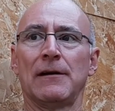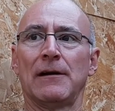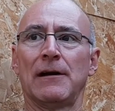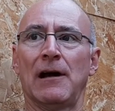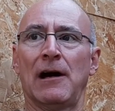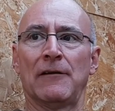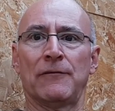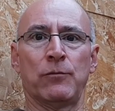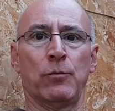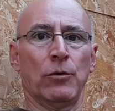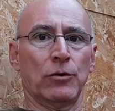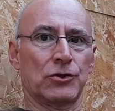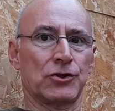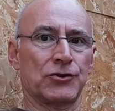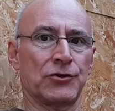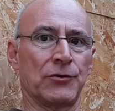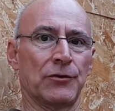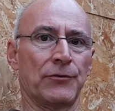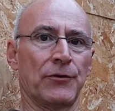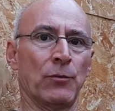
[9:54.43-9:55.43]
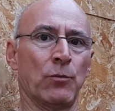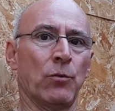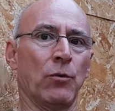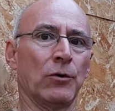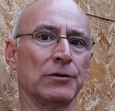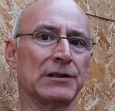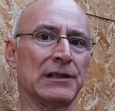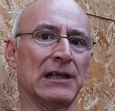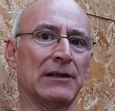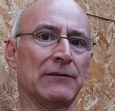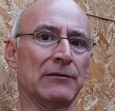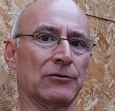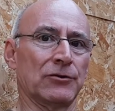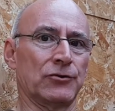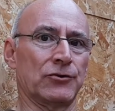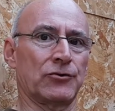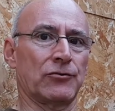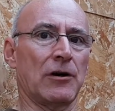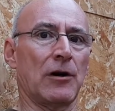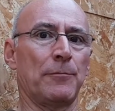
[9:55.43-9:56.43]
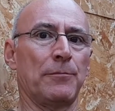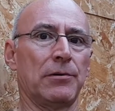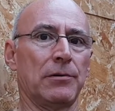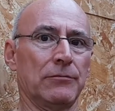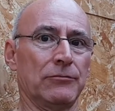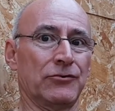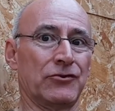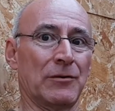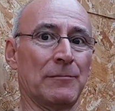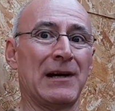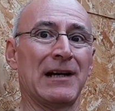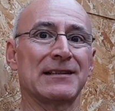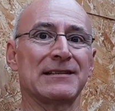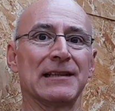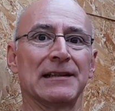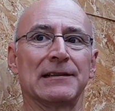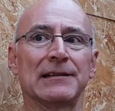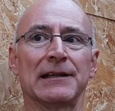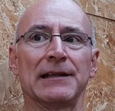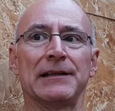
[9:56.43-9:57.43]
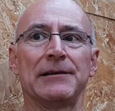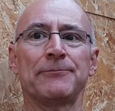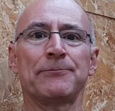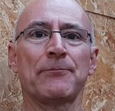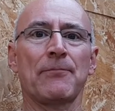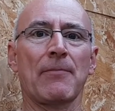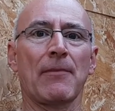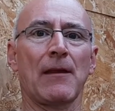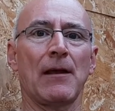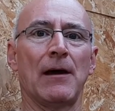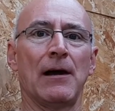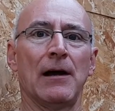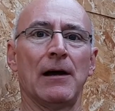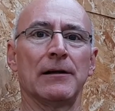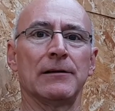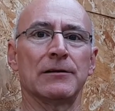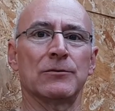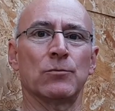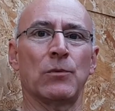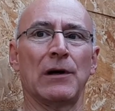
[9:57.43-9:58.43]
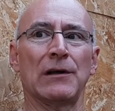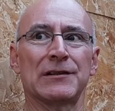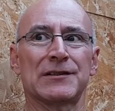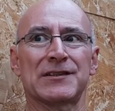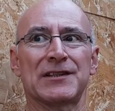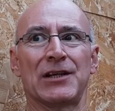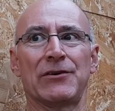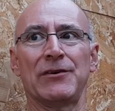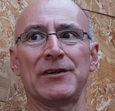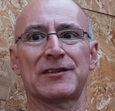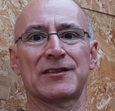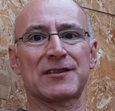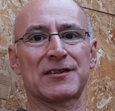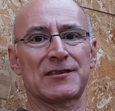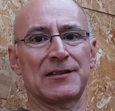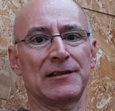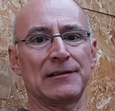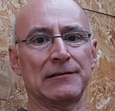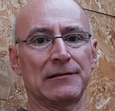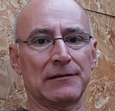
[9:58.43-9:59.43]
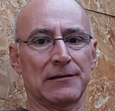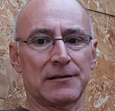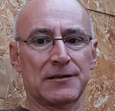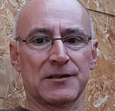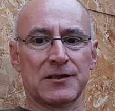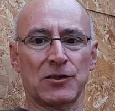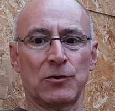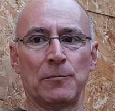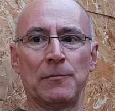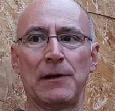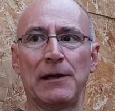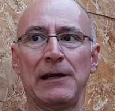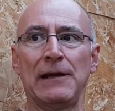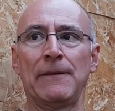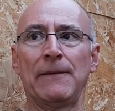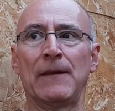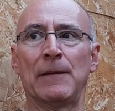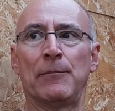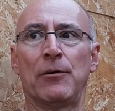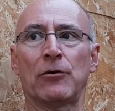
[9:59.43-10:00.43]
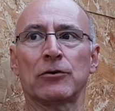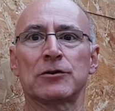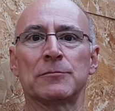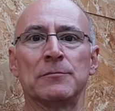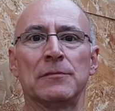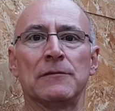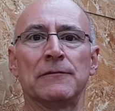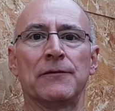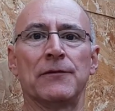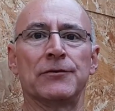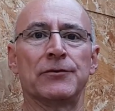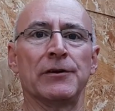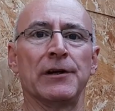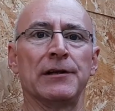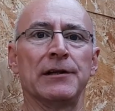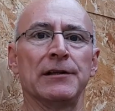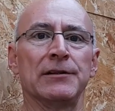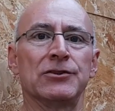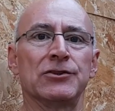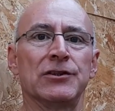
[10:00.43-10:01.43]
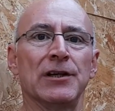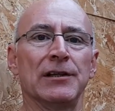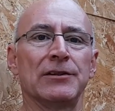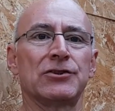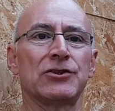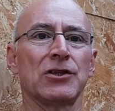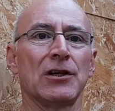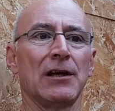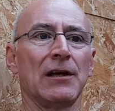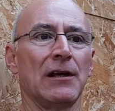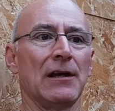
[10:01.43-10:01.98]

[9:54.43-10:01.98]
I've watched the water level drop dramatically and whilst there is still some in the bottom of the drainage ditch,